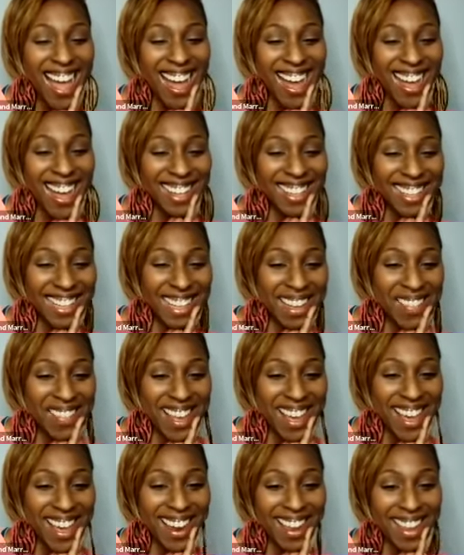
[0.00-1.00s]
I love
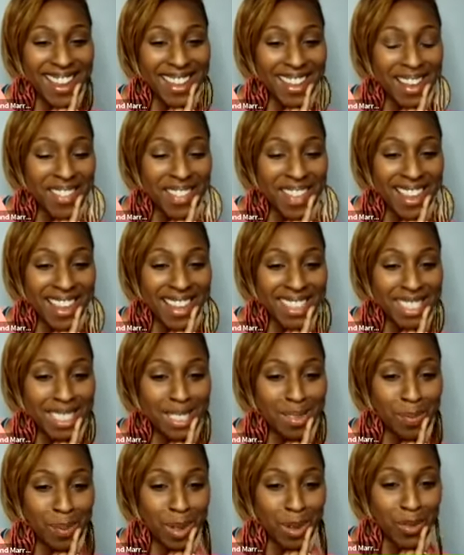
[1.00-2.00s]
that. I love that. Yeah. That's
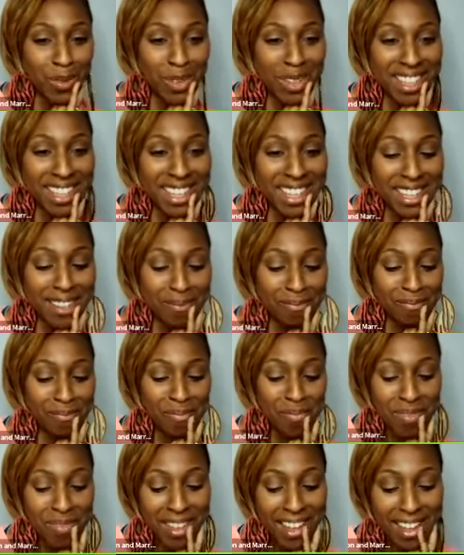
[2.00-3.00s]
a beautiful thing.
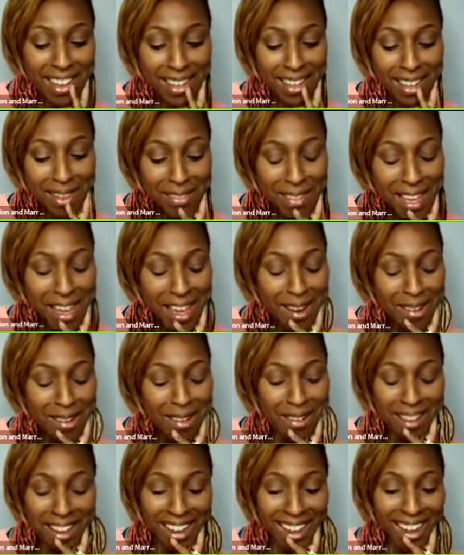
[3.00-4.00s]
I love that.
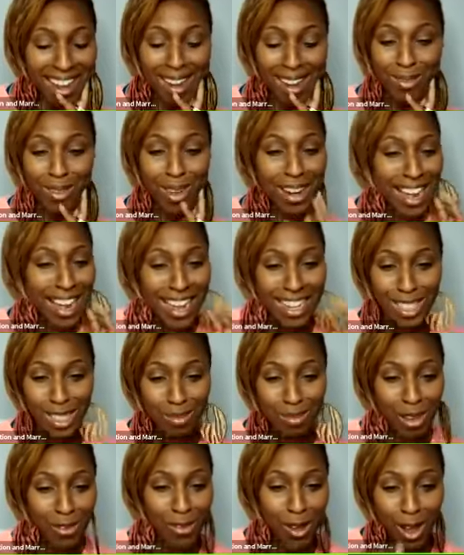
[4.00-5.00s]
Okay. I want to ask so
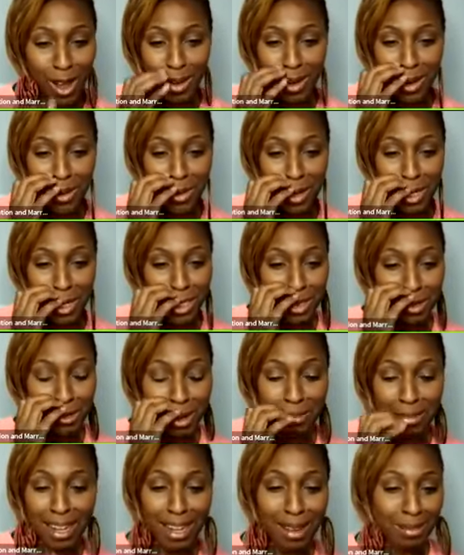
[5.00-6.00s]
many follow-on questions, but
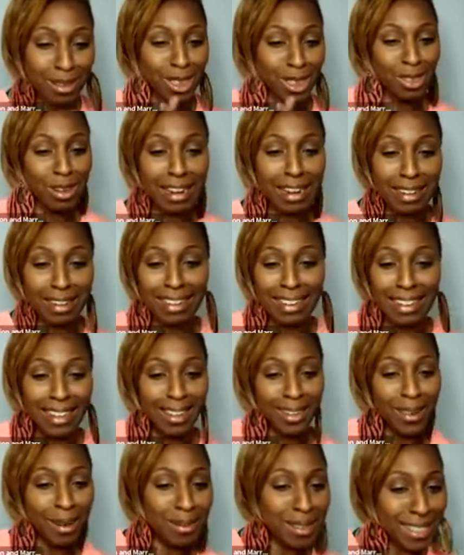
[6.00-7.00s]
I'm going
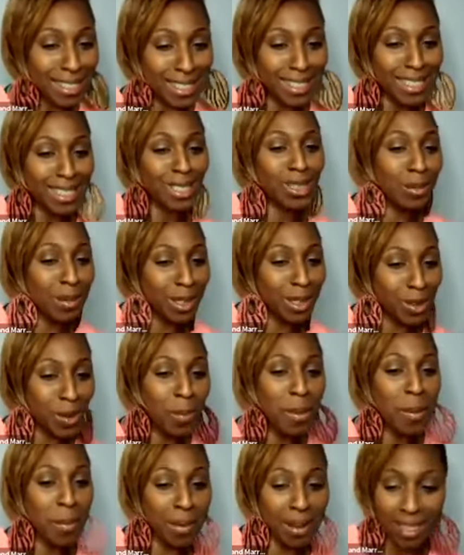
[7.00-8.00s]
to stick to the script a little
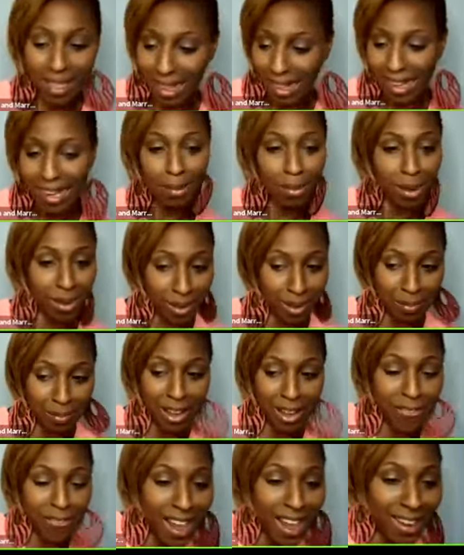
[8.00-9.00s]
bit, but then I'm going to
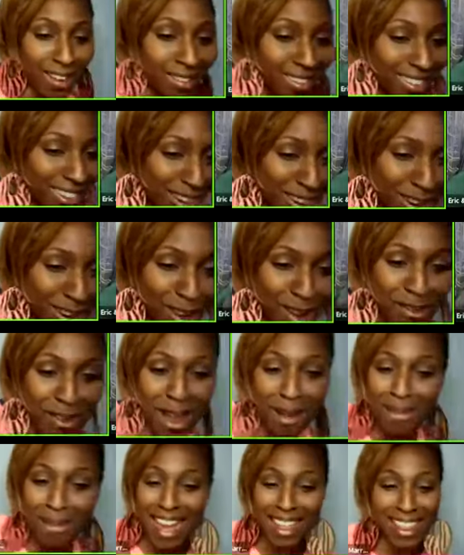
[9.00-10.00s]
make I'm going
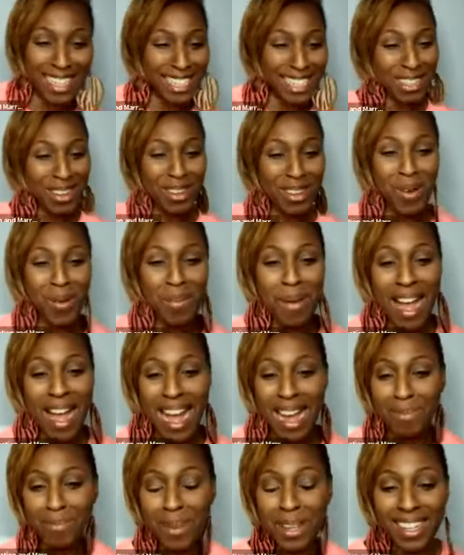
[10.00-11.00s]
to have to circle
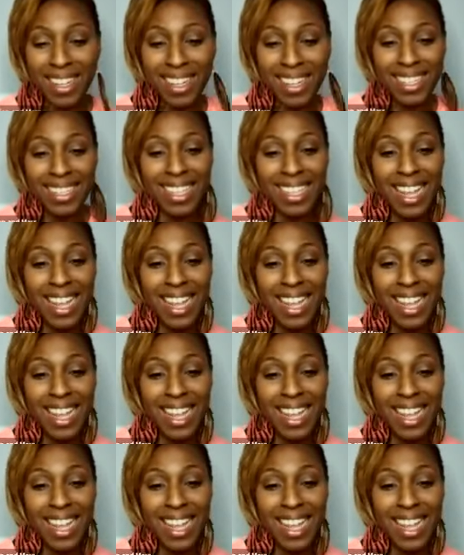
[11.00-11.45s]
back because